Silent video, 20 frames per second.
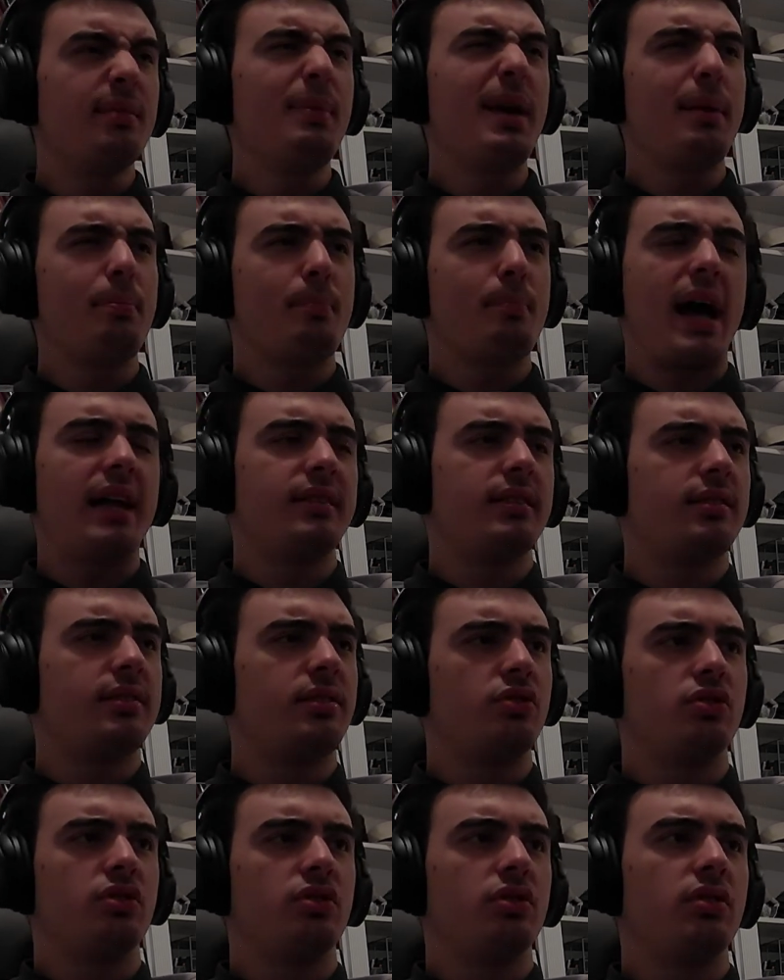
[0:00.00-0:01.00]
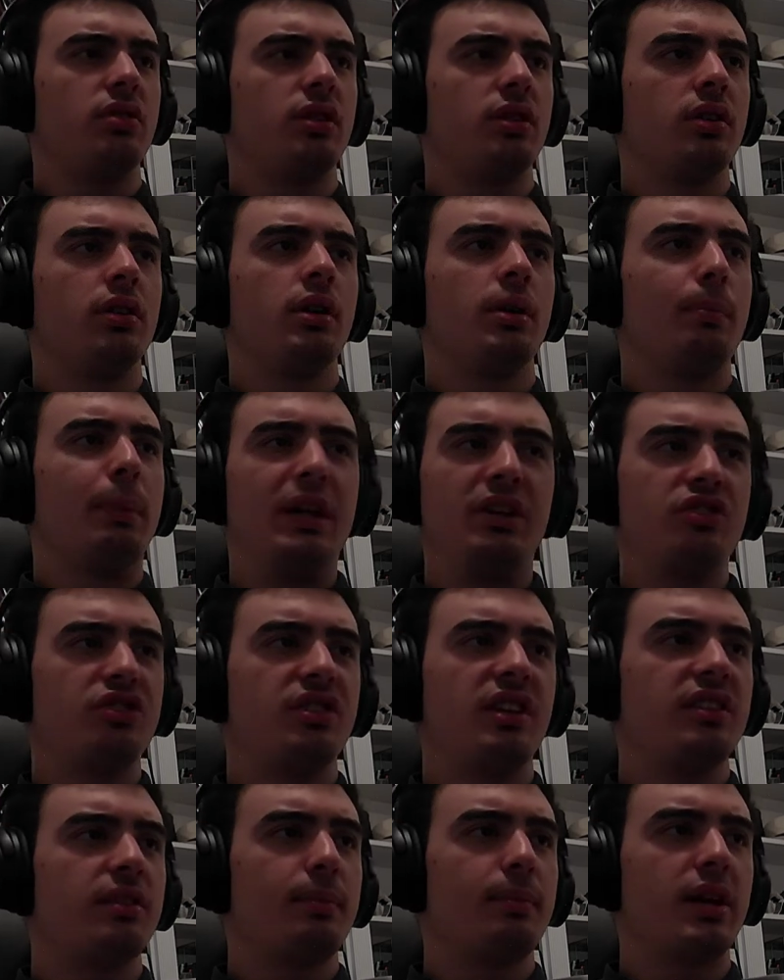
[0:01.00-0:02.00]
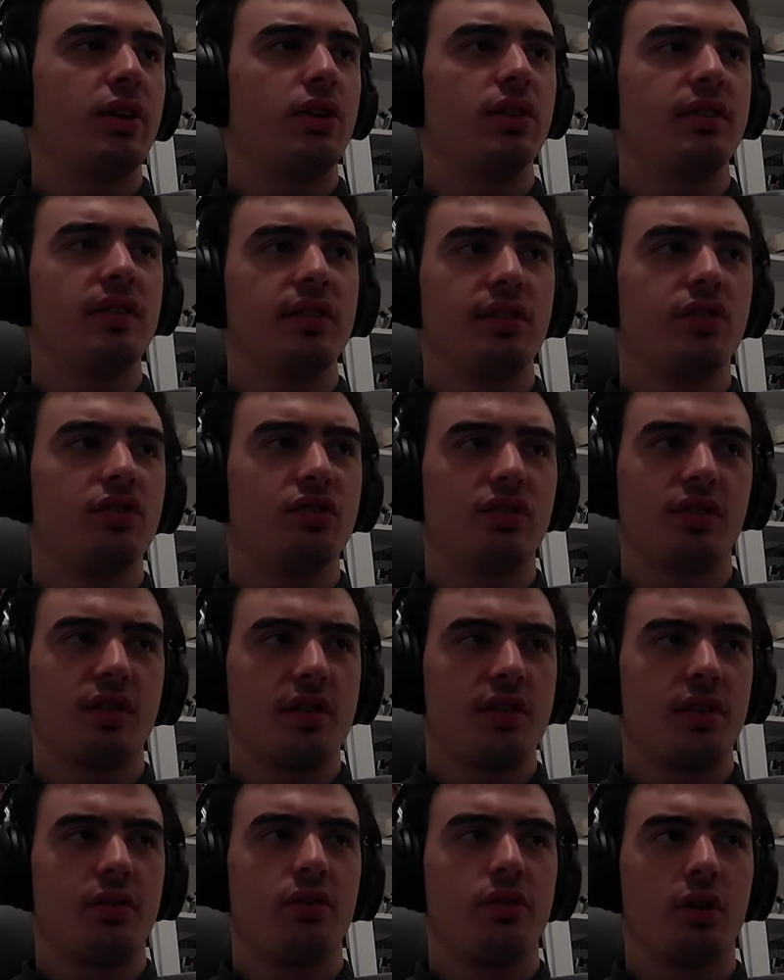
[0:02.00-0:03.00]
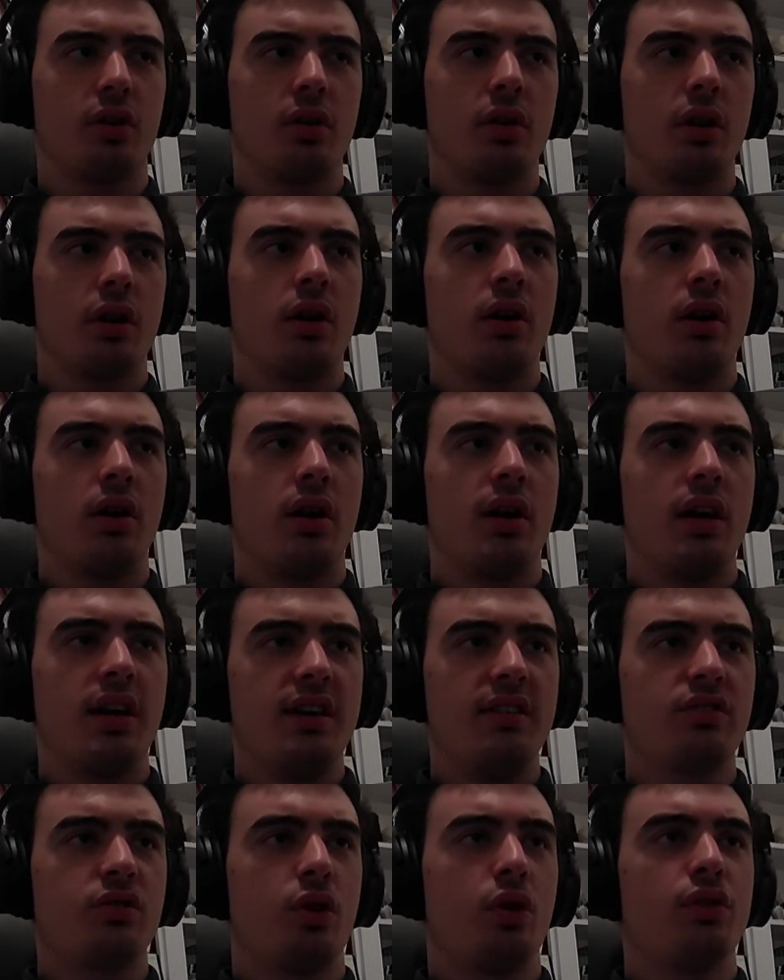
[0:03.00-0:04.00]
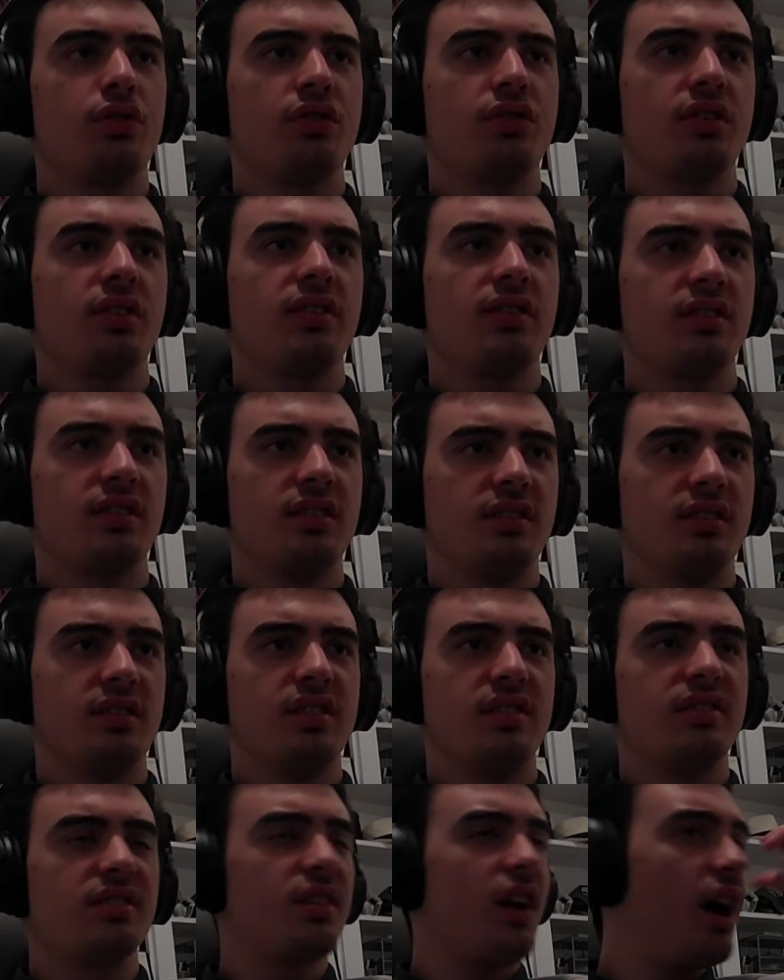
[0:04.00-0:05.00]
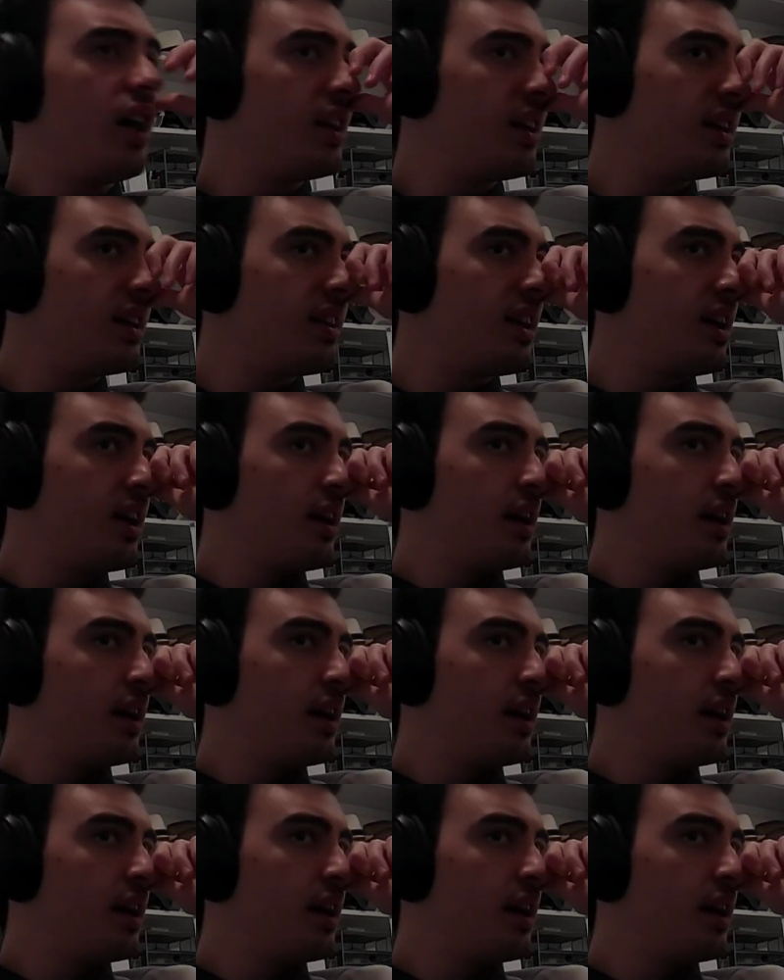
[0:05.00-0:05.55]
make bad decisions, but he just doesn't make good decisions either. So he's consistent, he's solid.